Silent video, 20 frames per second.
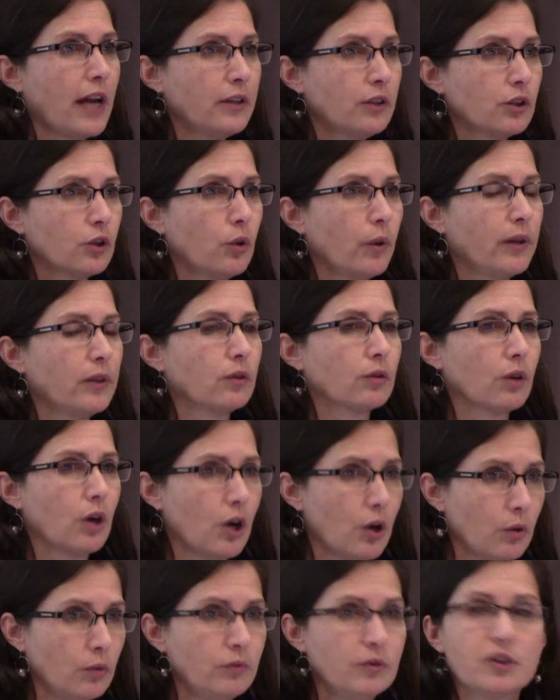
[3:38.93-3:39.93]
undergoing their
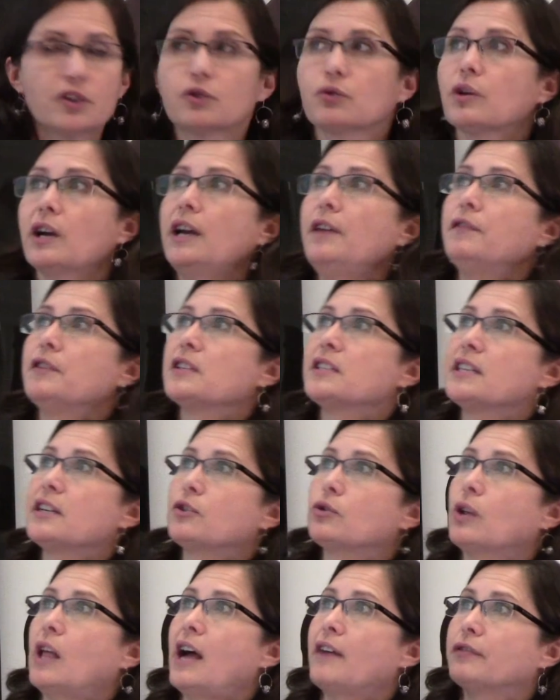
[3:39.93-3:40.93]
own strife. The
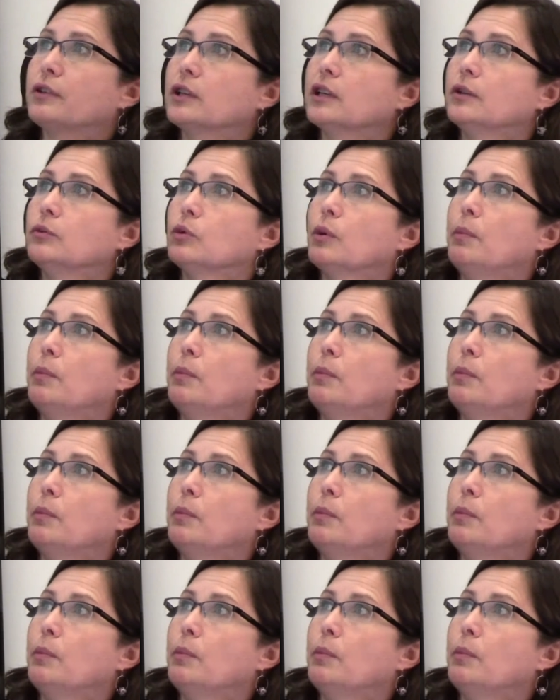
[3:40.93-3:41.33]
Central African